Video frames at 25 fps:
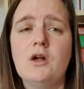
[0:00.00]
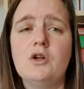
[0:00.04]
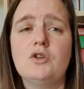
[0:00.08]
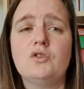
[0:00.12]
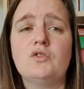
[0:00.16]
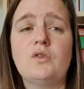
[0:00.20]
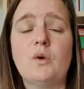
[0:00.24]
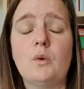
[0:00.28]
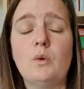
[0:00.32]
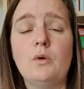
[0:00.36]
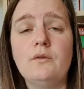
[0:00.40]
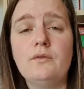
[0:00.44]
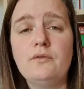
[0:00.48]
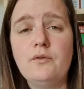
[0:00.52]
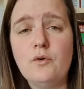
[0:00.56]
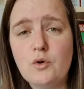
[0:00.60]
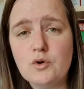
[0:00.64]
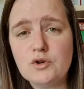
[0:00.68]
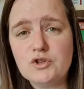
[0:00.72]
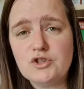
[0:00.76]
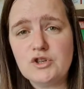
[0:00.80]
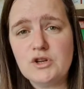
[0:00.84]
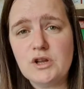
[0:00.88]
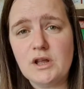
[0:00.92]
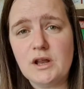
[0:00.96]
So
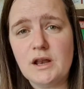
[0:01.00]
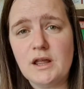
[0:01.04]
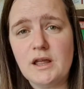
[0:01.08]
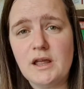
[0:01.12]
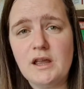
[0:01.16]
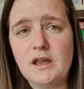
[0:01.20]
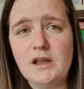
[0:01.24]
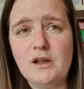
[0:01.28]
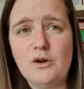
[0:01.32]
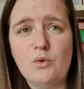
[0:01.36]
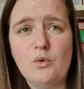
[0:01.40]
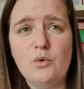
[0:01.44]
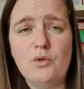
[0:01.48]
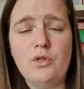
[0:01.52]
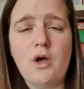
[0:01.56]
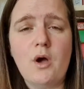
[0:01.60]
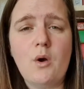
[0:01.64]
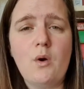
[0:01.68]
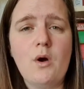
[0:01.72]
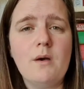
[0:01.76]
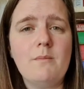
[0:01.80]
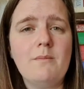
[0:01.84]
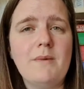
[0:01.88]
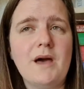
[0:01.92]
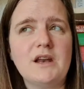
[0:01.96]
unfortunately,
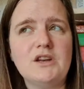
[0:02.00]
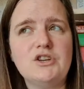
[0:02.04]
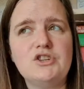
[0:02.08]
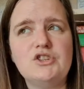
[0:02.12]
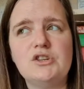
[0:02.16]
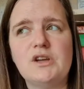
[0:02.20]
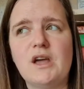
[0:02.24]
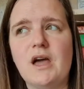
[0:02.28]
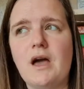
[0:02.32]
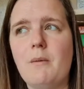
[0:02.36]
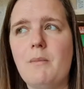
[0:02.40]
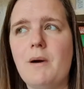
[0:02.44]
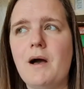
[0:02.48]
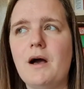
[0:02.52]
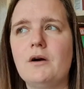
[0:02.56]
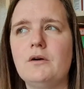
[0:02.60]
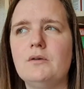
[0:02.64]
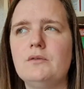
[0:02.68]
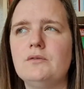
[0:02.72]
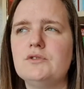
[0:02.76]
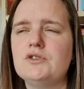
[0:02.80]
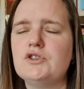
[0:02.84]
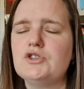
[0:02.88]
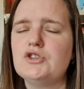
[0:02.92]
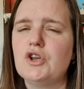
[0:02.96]
although I managed to get
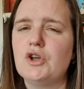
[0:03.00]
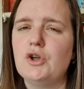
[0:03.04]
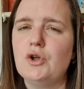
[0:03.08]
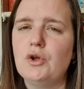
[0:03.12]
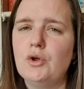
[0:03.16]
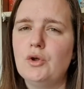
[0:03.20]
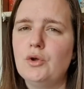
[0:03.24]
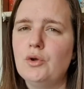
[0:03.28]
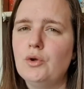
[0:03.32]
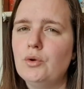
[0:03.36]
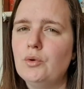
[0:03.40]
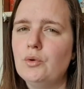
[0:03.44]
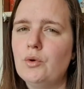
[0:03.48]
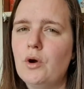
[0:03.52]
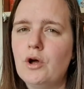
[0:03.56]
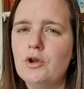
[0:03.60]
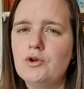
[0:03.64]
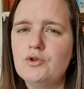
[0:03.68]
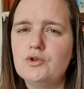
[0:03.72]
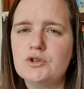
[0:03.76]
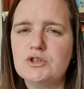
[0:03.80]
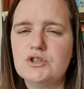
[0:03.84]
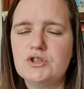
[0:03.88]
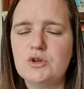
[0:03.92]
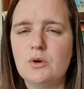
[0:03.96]
about
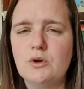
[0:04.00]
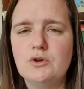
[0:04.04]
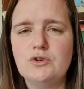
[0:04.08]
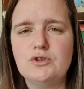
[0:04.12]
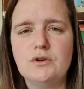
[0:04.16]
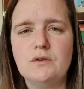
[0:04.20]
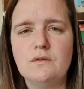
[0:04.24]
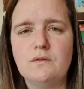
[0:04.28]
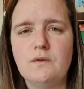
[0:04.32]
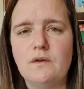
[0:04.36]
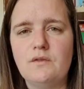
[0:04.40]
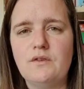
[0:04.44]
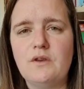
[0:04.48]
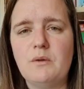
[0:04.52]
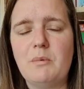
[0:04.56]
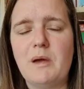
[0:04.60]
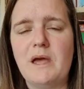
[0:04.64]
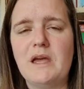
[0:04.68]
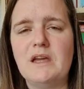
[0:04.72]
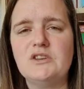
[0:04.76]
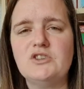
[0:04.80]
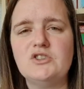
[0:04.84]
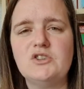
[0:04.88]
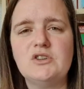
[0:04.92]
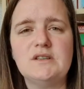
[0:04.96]
200, 250
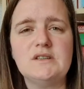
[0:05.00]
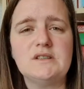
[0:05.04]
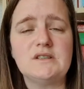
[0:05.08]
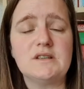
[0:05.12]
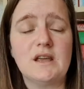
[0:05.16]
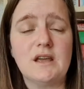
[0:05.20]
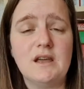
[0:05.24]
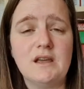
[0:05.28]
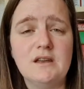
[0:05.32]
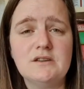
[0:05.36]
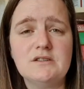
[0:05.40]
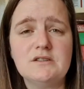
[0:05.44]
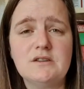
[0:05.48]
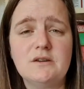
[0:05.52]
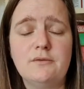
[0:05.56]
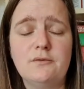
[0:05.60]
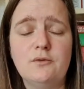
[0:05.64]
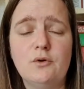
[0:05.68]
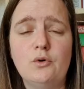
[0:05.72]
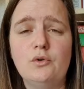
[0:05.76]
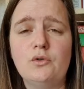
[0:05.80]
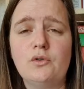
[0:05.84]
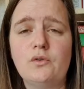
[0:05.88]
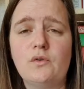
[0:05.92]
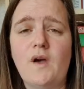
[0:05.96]
pages into
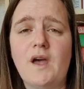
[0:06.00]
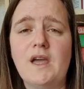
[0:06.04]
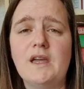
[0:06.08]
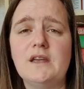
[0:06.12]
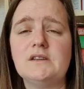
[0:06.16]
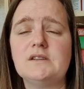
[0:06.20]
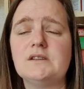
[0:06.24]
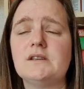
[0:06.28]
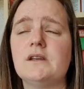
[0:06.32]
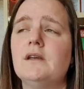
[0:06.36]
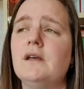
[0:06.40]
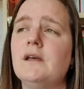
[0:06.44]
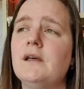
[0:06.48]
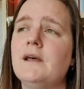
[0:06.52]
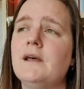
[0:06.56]
Fool's Fate,